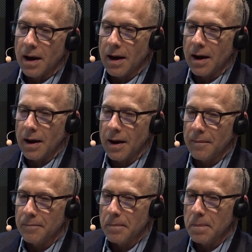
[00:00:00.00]

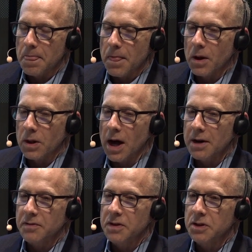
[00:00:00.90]
A
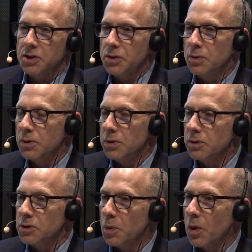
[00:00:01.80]
lot of these
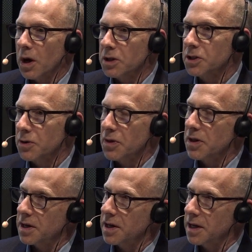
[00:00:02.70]
schools were also
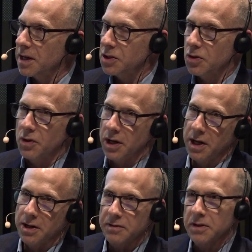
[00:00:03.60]
thinking as
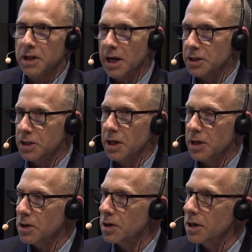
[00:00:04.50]
creatively as they
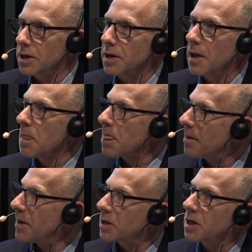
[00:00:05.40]
could
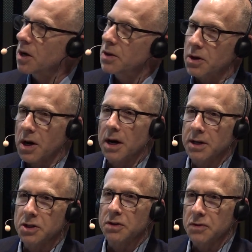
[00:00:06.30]
about the other
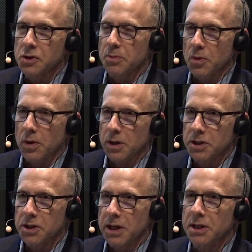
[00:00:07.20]
kinds of
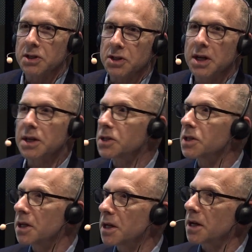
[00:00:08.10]
supports that these kids
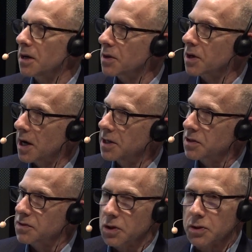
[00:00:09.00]
needed, other kinds
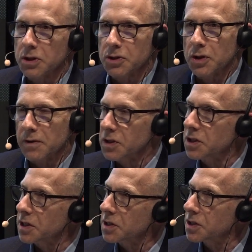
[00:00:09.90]
of social
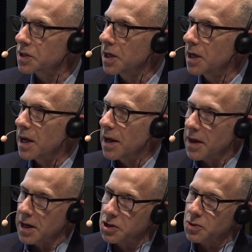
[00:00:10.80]
services, and
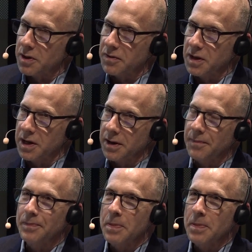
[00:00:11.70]
that sort of thing.